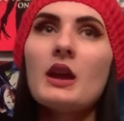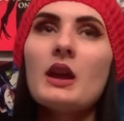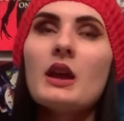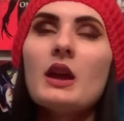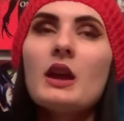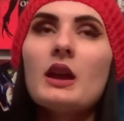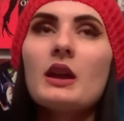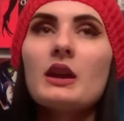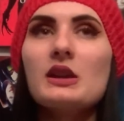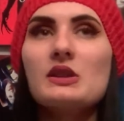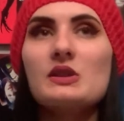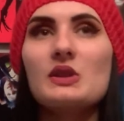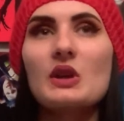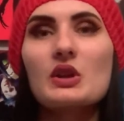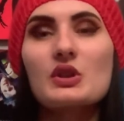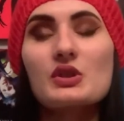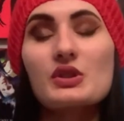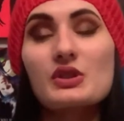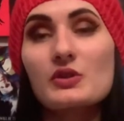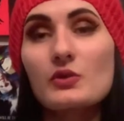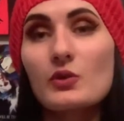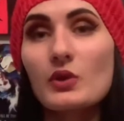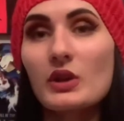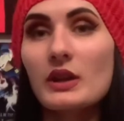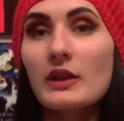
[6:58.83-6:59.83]
because her
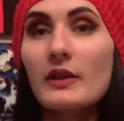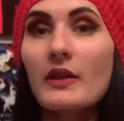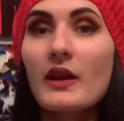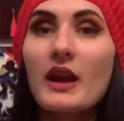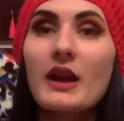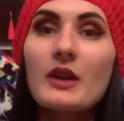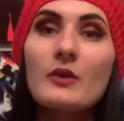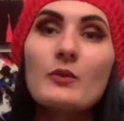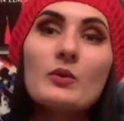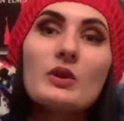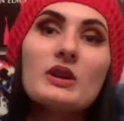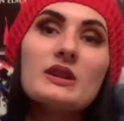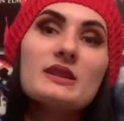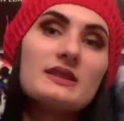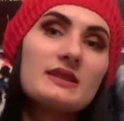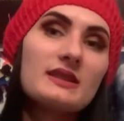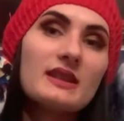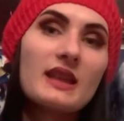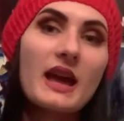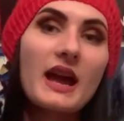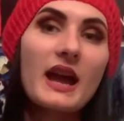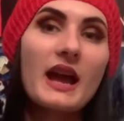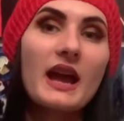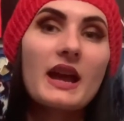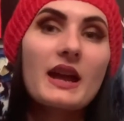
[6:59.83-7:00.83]
storyline was
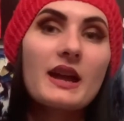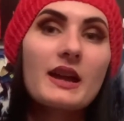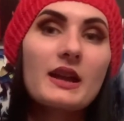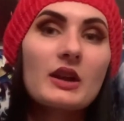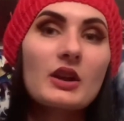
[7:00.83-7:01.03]
that